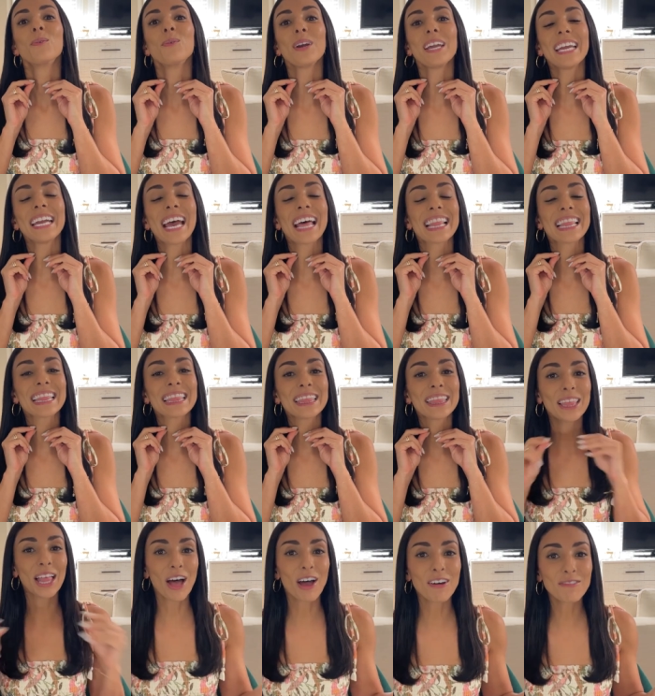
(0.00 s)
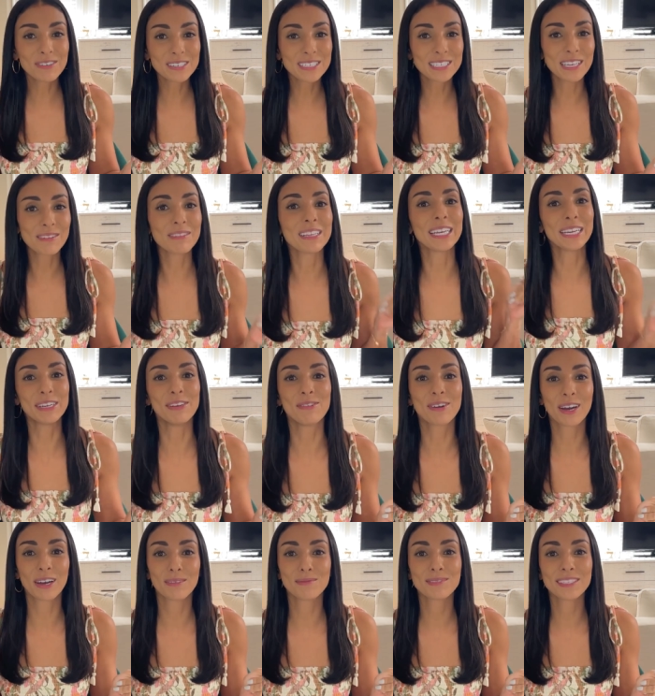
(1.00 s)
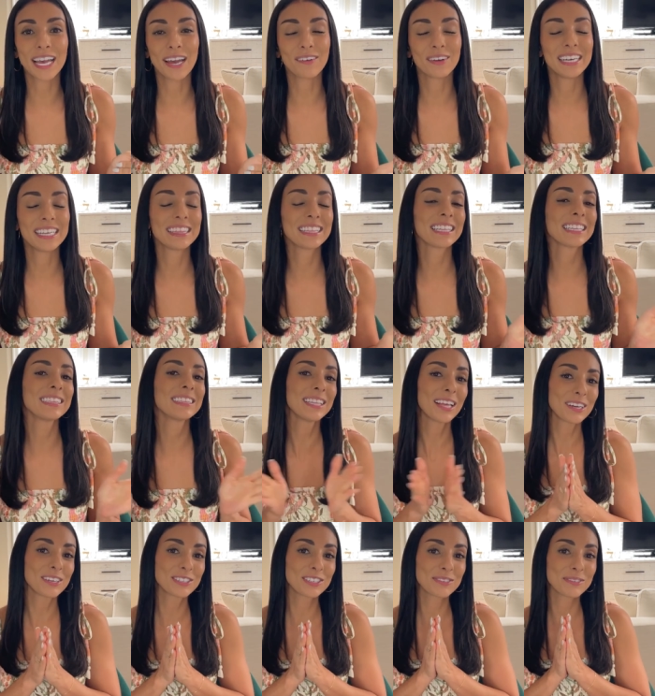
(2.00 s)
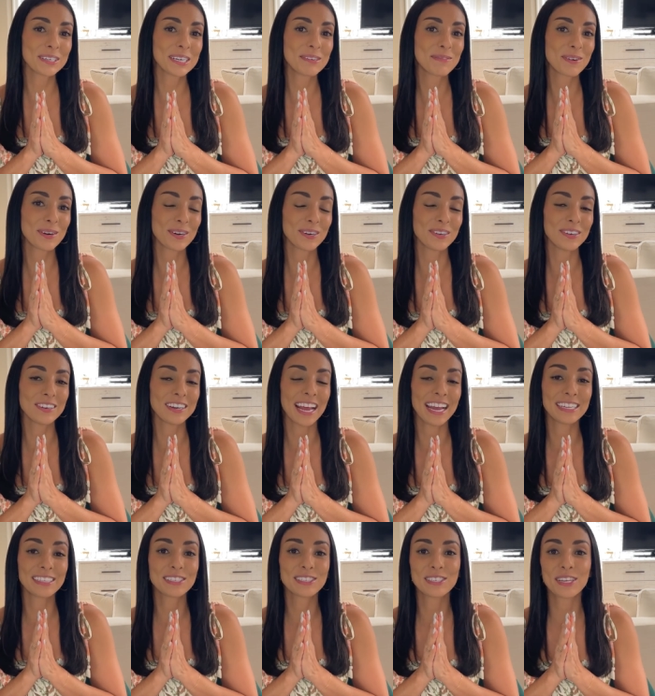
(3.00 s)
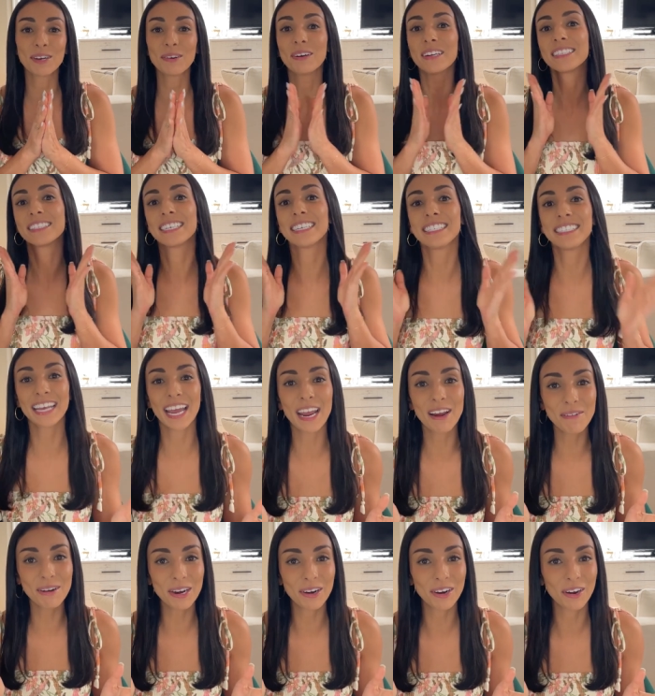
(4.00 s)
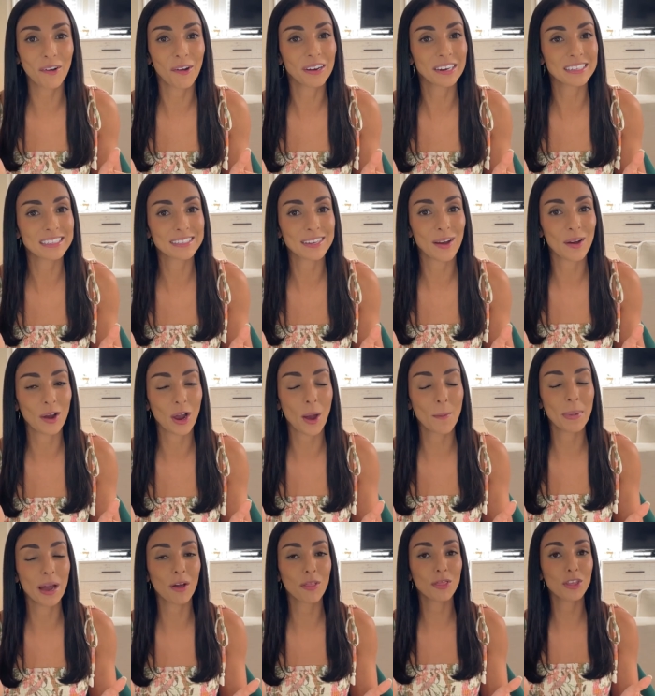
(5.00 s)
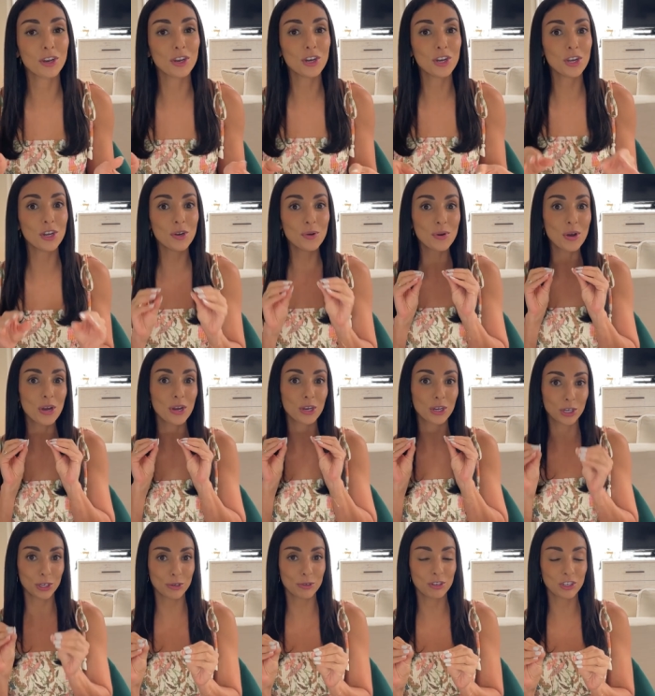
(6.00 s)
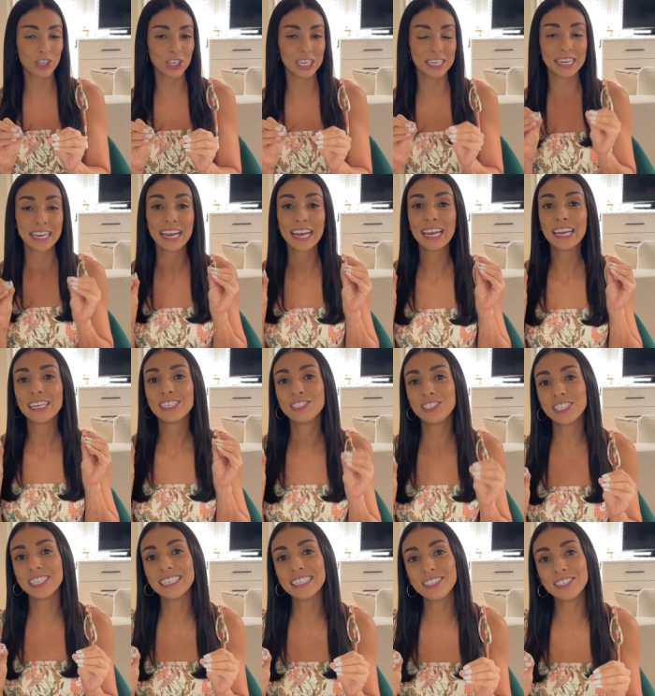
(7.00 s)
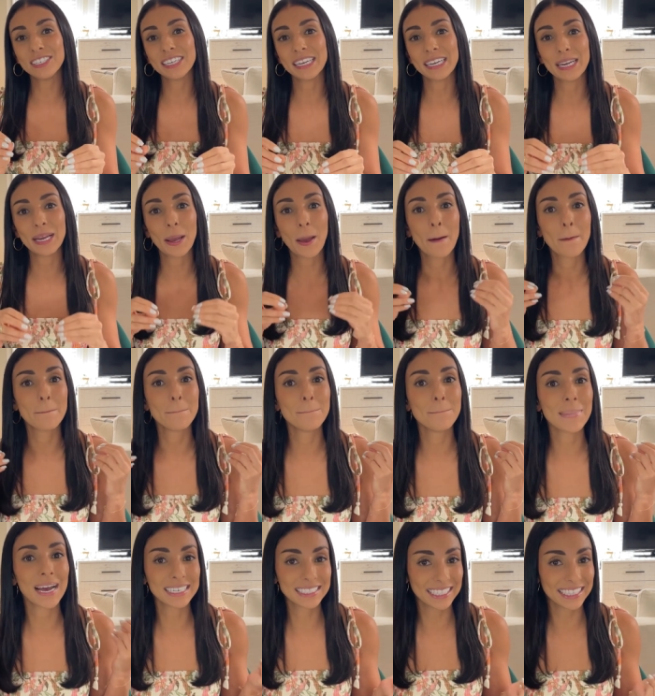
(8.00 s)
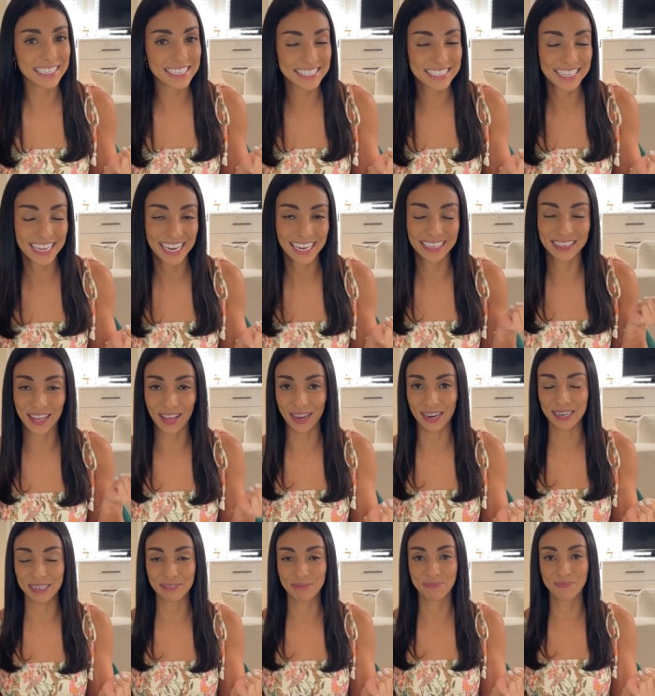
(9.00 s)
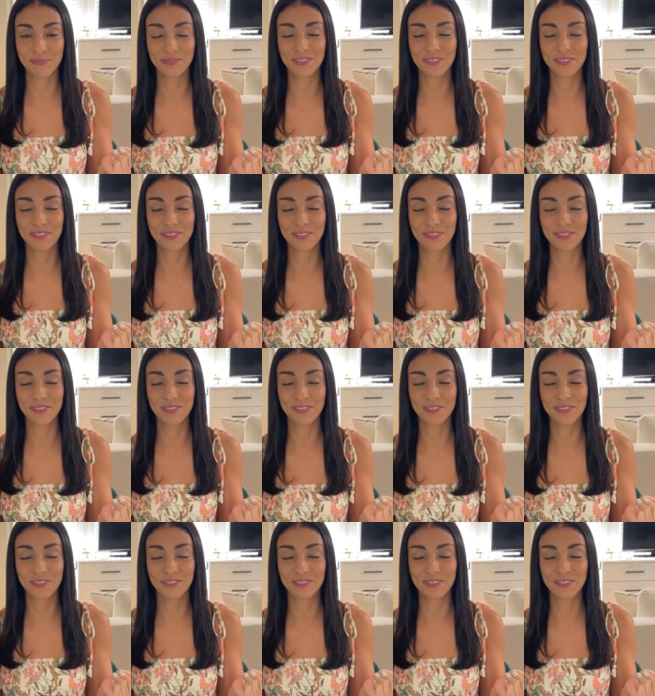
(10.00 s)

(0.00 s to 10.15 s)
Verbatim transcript: We love when something new comes out in the luxury world. And so today we are going to talk about the new Gucci GG Matelassé line.